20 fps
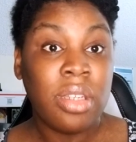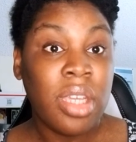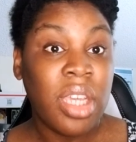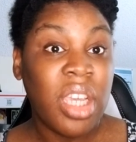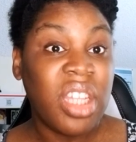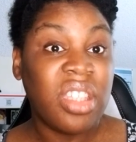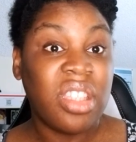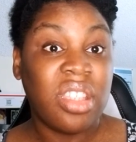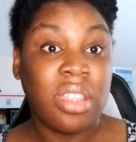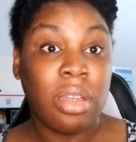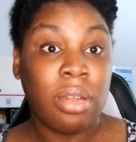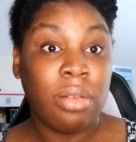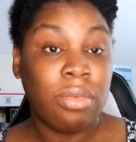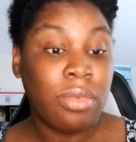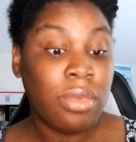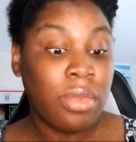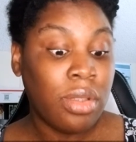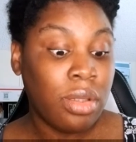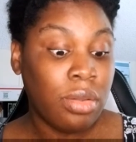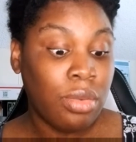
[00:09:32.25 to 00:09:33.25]
It sounds
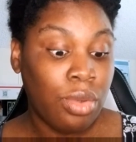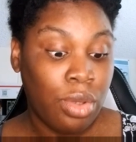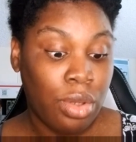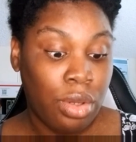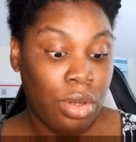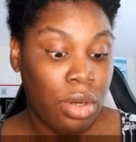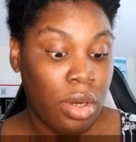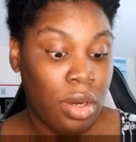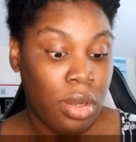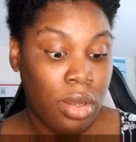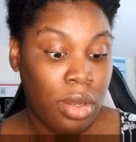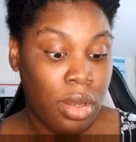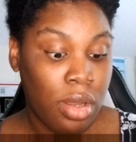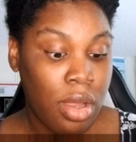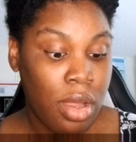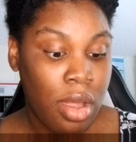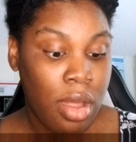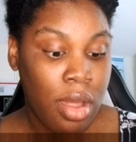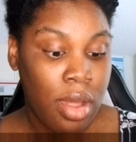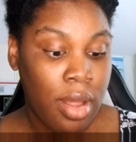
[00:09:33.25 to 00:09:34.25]
good.
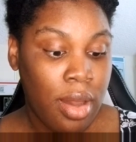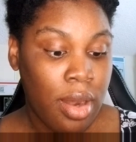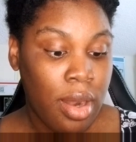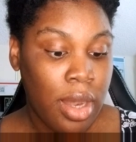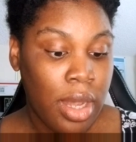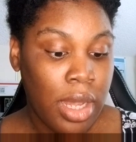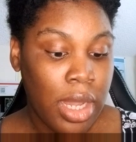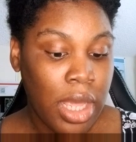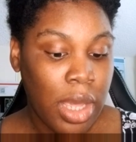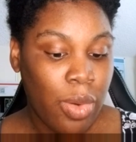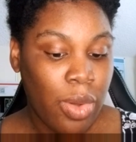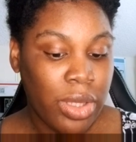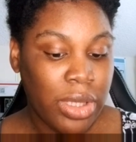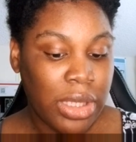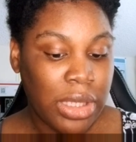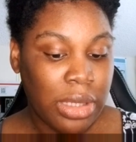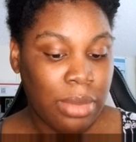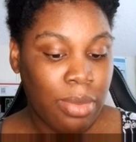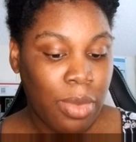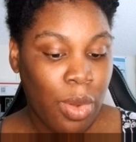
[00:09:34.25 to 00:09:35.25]
Liquid
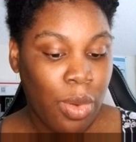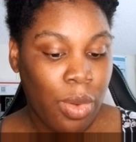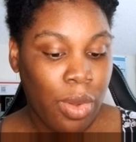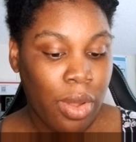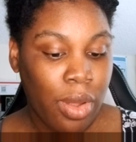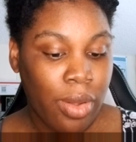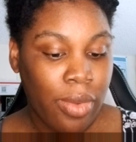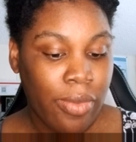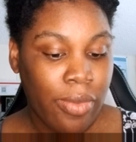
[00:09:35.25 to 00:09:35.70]
smoke,